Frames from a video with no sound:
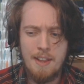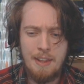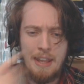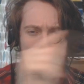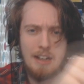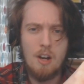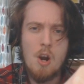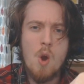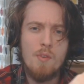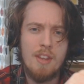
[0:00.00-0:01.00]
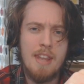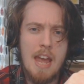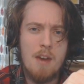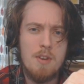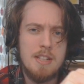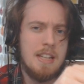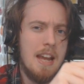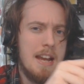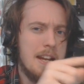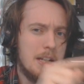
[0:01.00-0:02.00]
that guy over there is
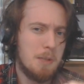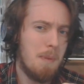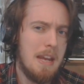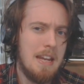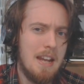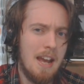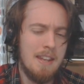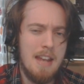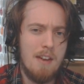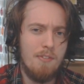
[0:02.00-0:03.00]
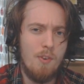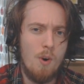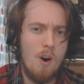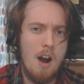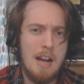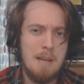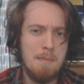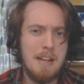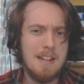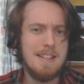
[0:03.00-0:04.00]
getting XP and therefore I
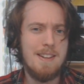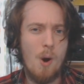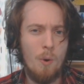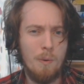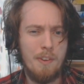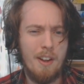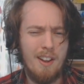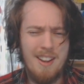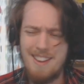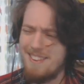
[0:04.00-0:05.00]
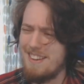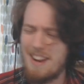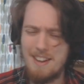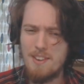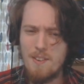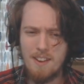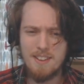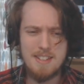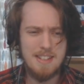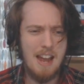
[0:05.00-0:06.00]
am getting older. Like, I don't
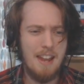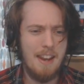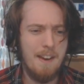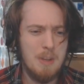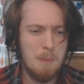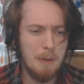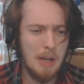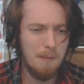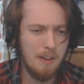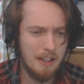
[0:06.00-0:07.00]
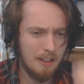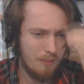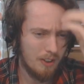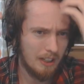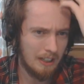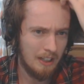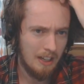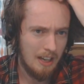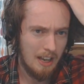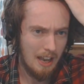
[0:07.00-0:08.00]
understand how you become like a fucking
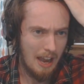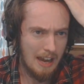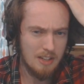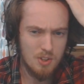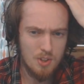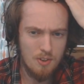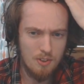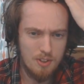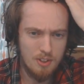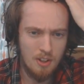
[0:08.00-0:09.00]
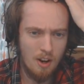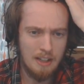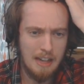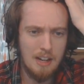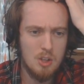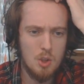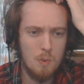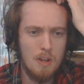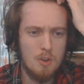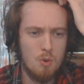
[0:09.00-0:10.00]
ancient
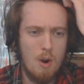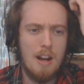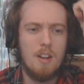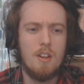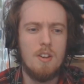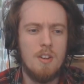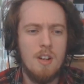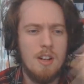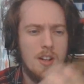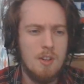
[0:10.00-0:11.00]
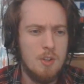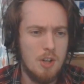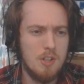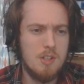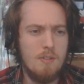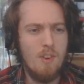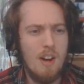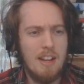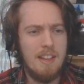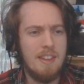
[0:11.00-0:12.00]
gargantuan dragon just
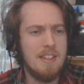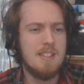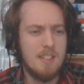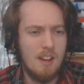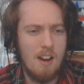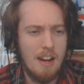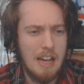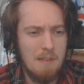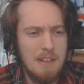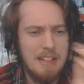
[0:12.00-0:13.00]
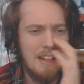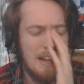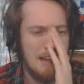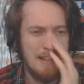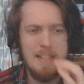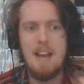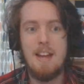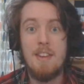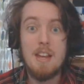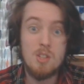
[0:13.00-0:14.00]
via this guy. I mean, yeah,
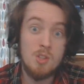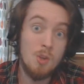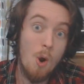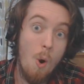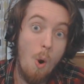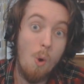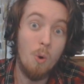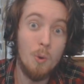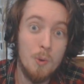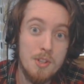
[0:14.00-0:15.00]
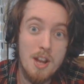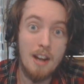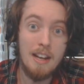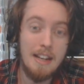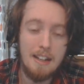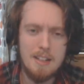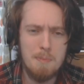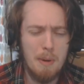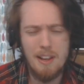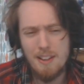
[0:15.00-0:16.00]
their souls are linked,
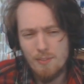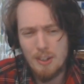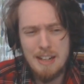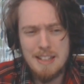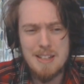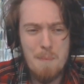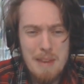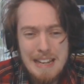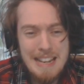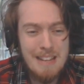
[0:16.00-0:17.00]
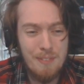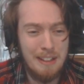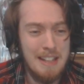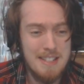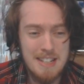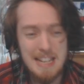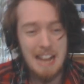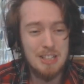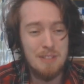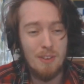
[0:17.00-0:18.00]
but that fucking doesn't mean anything. That doesn't
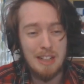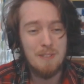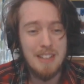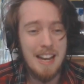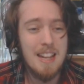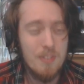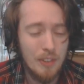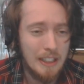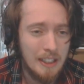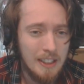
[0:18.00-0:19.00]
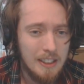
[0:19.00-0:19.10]
actually fucking mean anything.